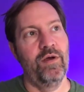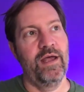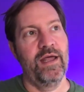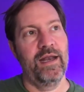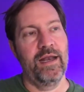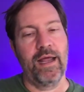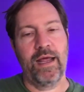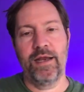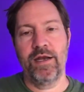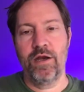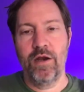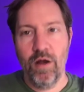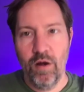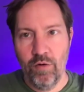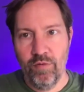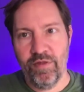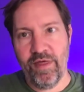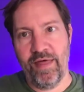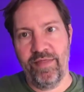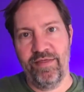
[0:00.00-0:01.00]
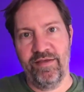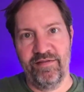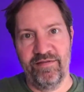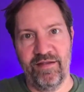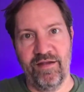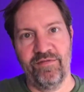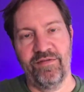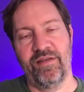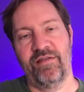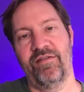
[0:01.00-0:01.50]
And I know that this
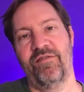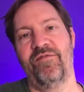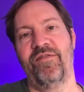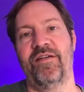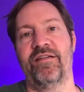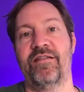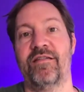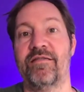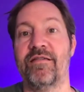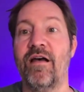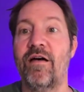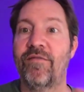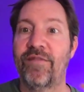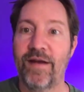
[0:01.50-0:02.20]
stuff doesn't fix itself.